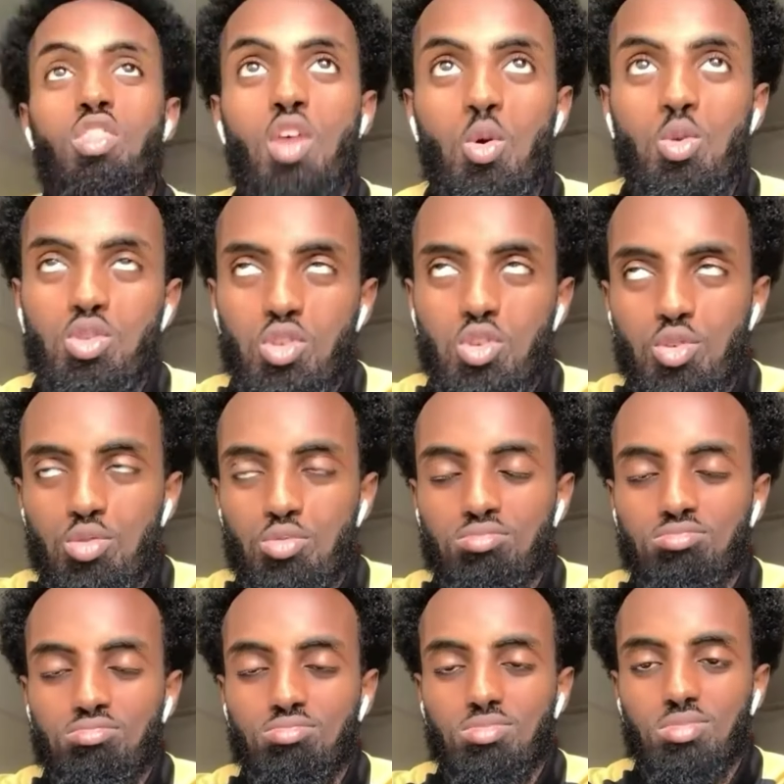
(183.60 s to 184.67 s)
those who
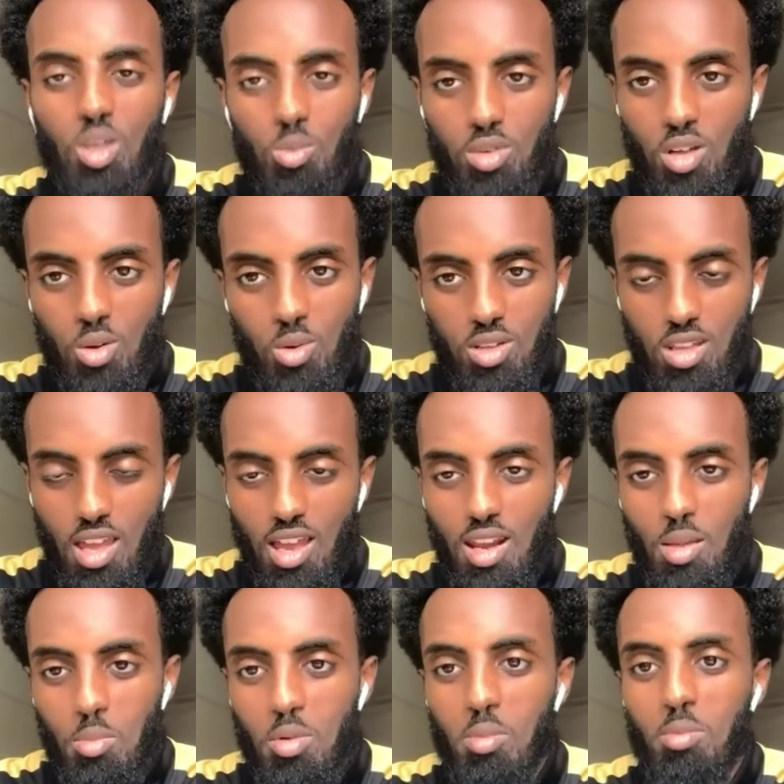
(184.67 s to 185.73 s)
don't know what the
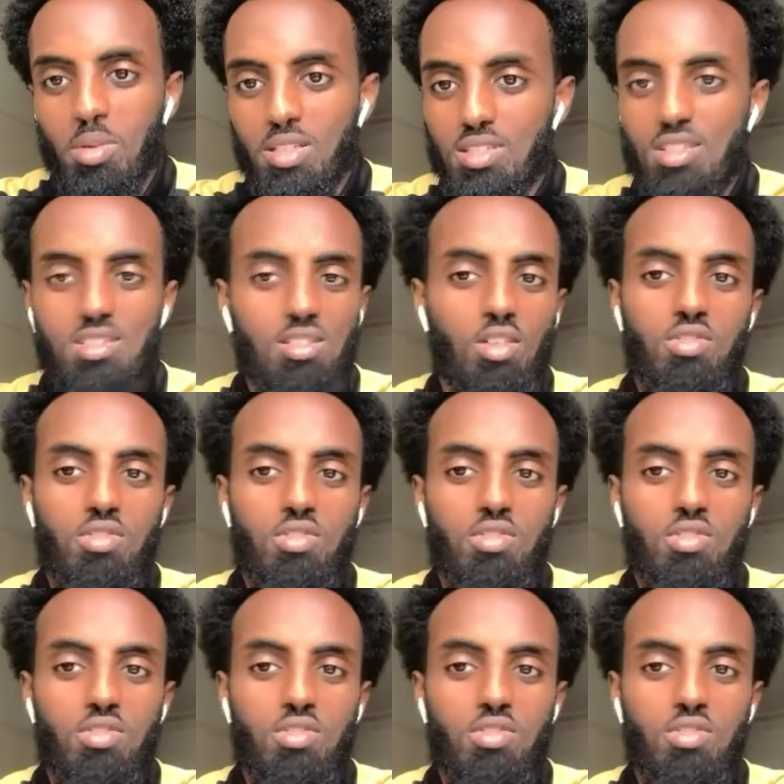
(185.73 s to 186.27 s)
MLM business.